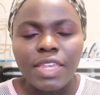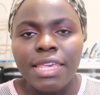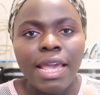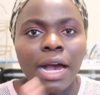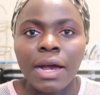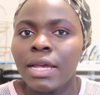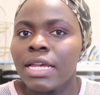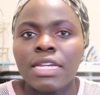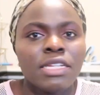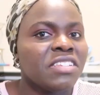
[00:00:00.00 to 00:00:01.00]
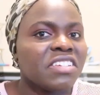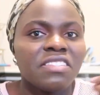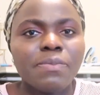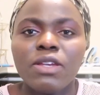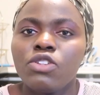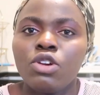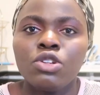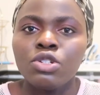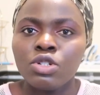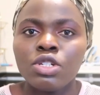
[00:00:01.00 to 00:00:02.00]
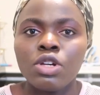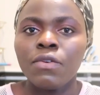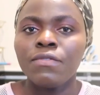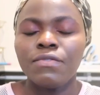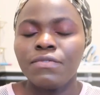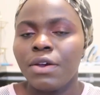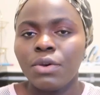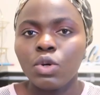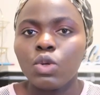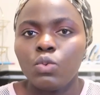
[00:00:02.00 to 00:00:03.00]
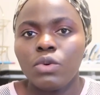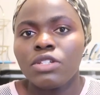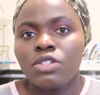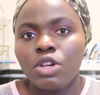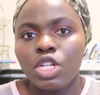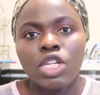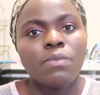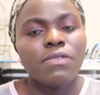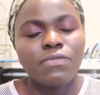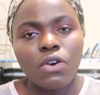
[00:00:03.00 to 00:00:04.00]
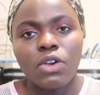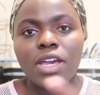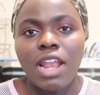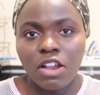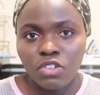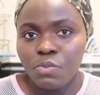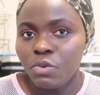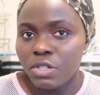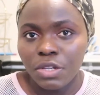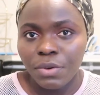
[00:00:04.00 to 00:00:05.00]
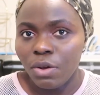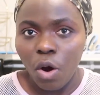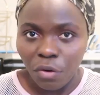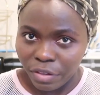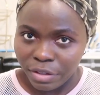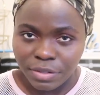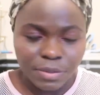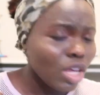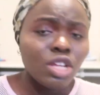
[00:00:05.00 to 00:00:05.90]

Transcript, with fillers: yeah, just make sure you do your very good research before you can actually proceed with all this.